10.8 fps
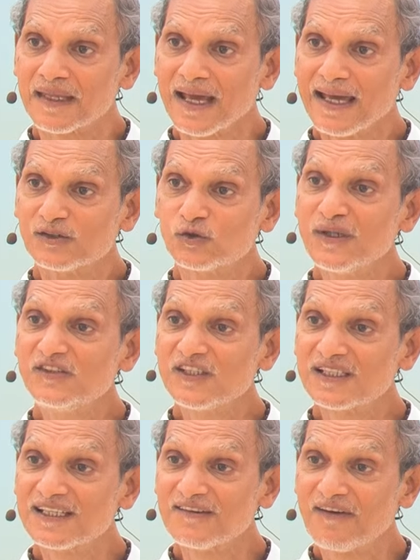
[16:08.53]
as we seek
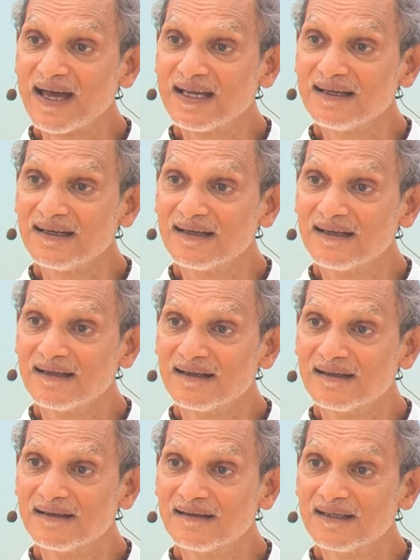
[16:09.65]
the divine
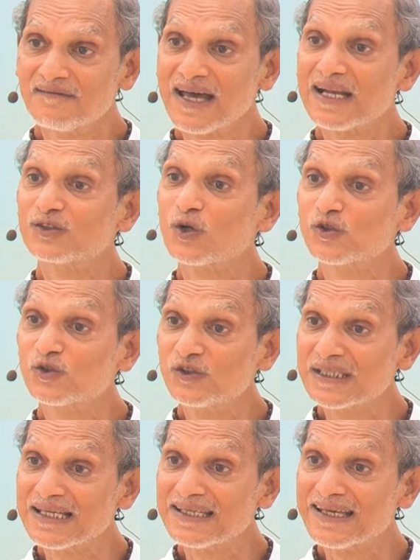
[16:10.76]
is also
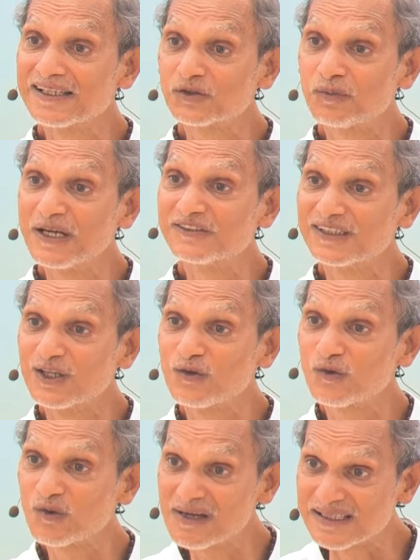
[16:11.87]
seeking to express in and
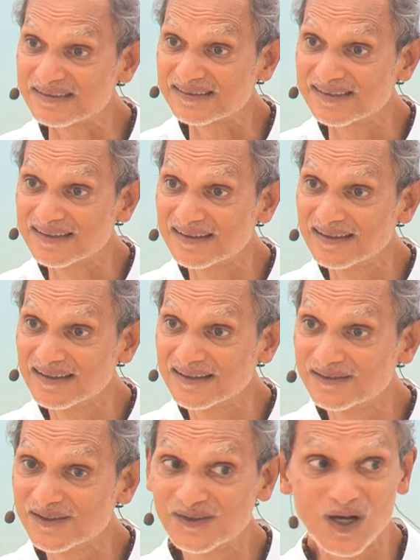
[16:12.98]
through us.
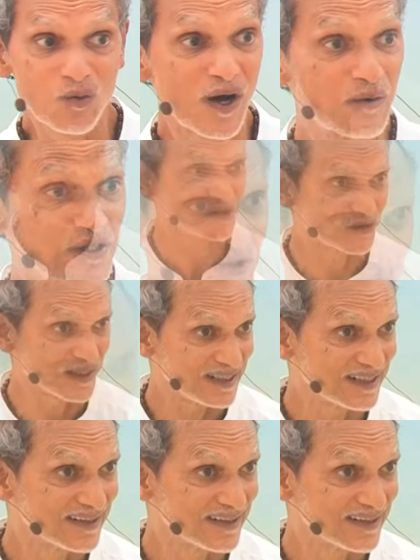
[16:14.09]
So it's not a one-way street.